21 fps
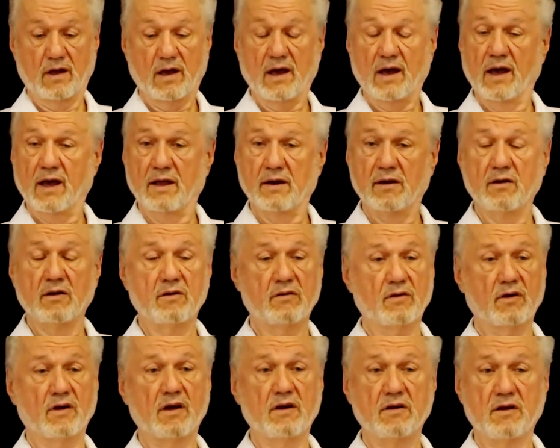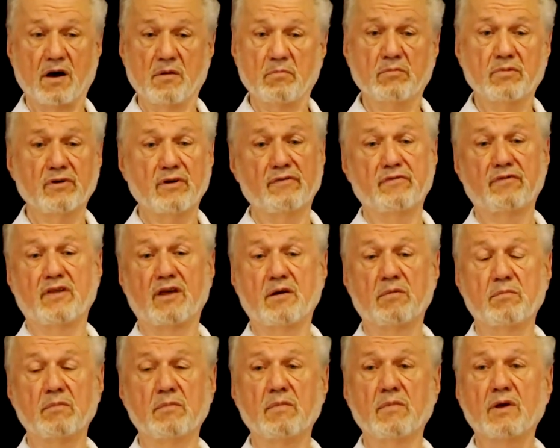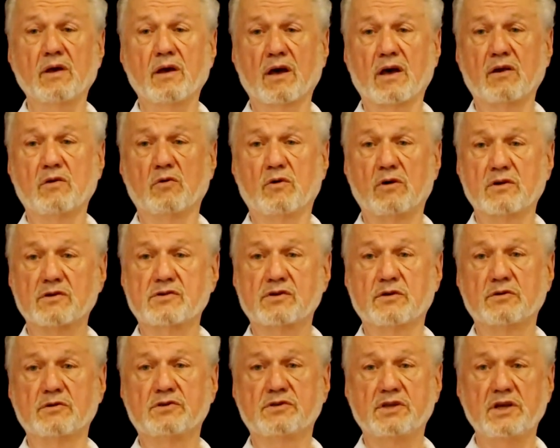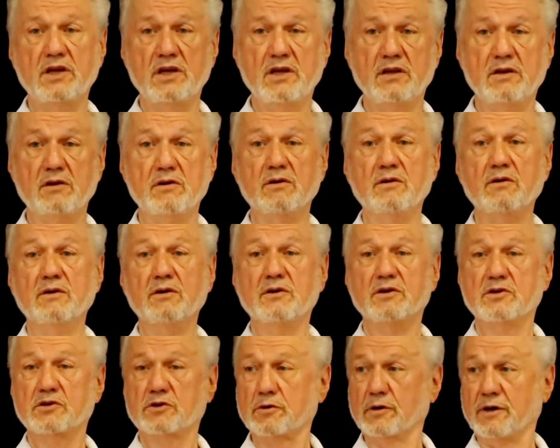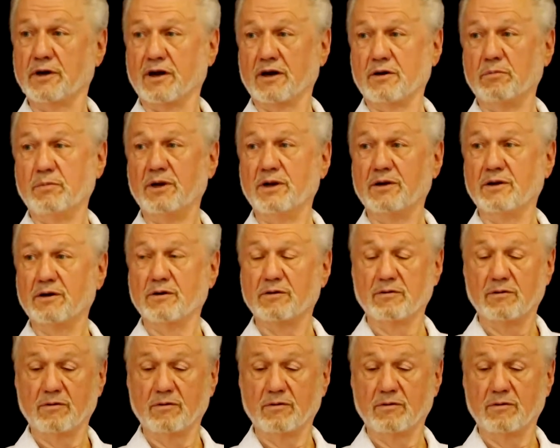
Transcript: And a number of them had also seen Sri Aurobindo.